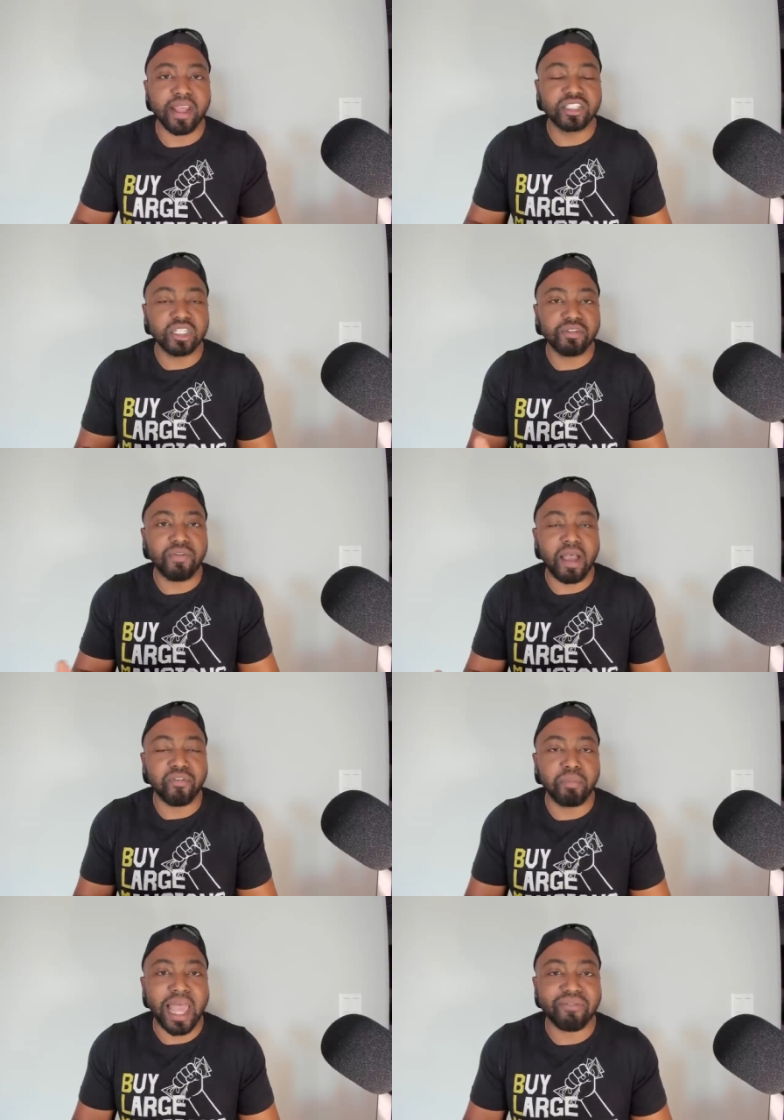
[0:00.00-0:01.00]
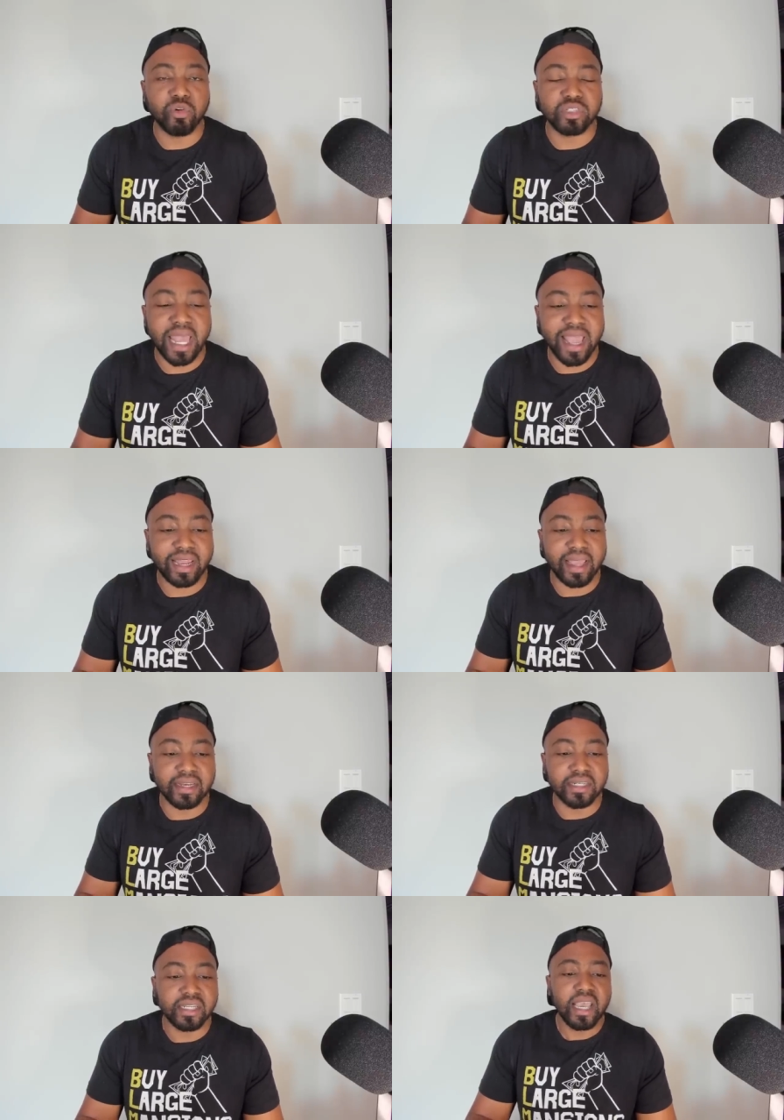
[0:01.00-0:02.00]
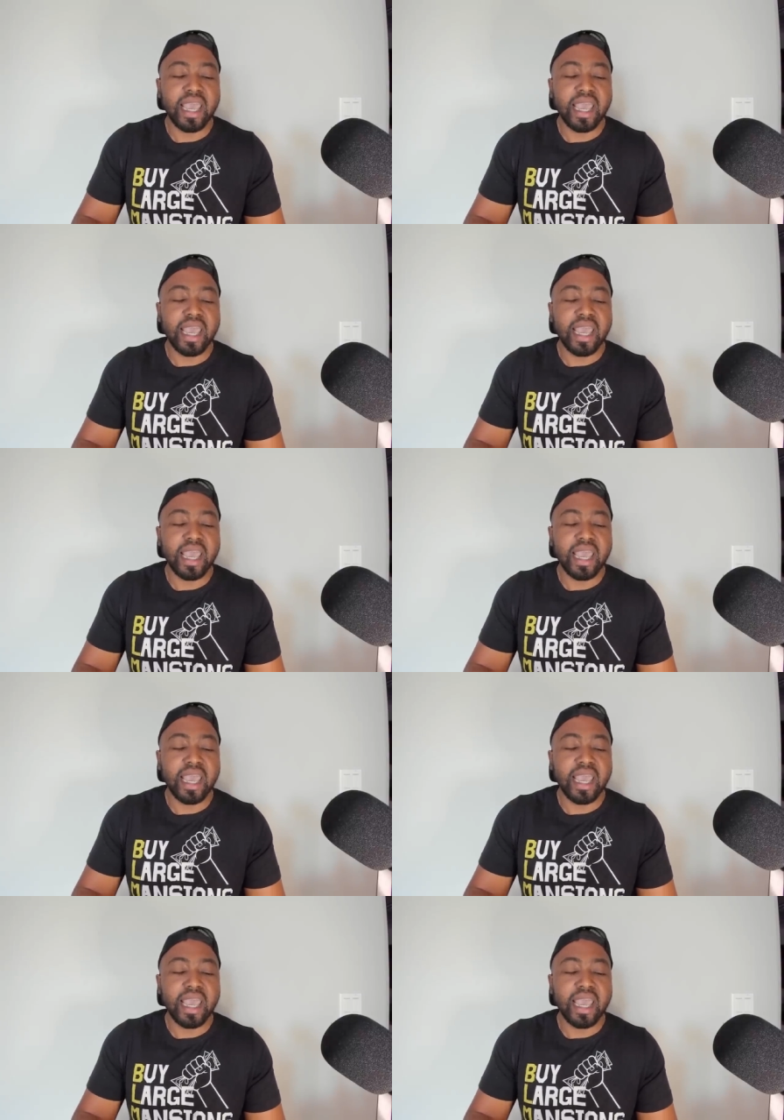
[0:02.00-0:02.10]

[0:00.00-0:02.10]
It's justified for black folks to act like this.